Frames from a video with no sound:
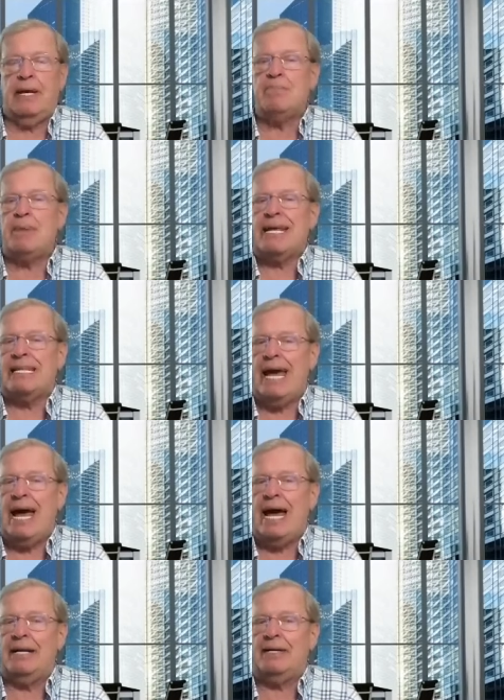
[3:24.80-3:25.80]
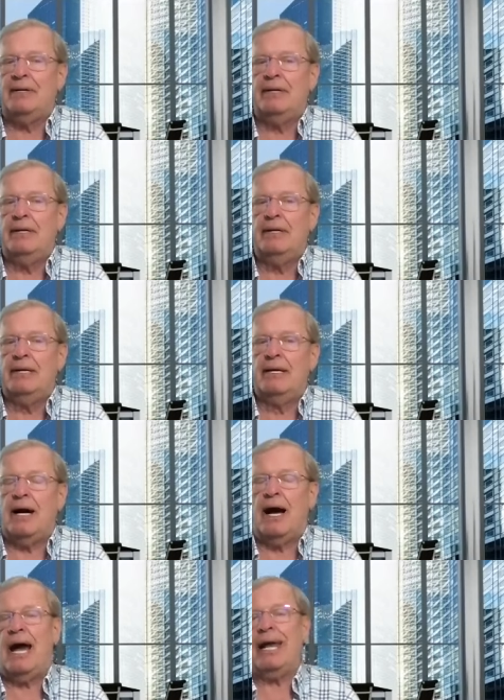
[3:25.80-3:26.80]
And by that,
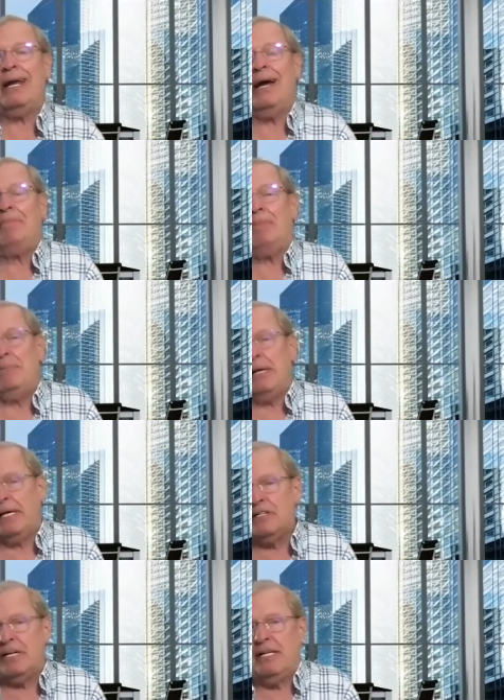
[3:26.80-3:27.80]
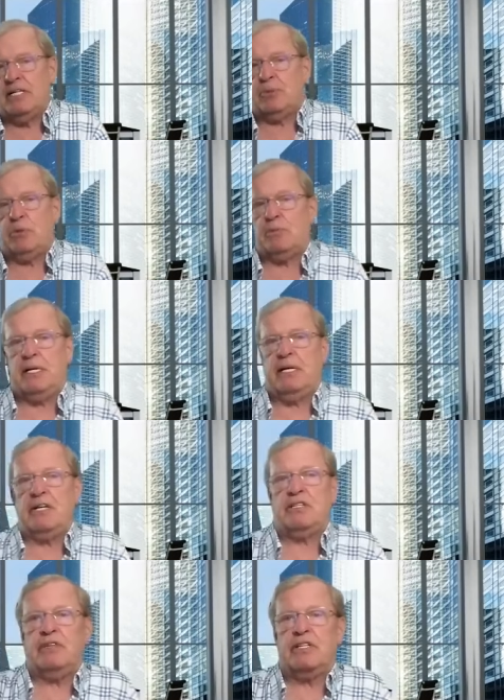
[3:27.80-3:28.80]
I, I and because and this was
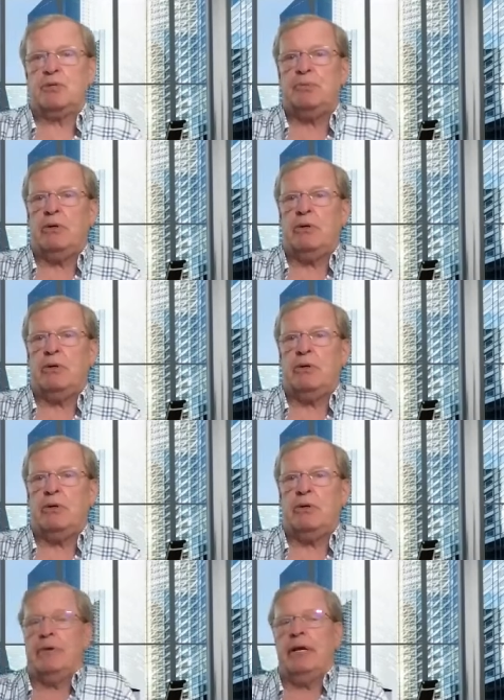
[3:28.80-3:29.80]
because of experience.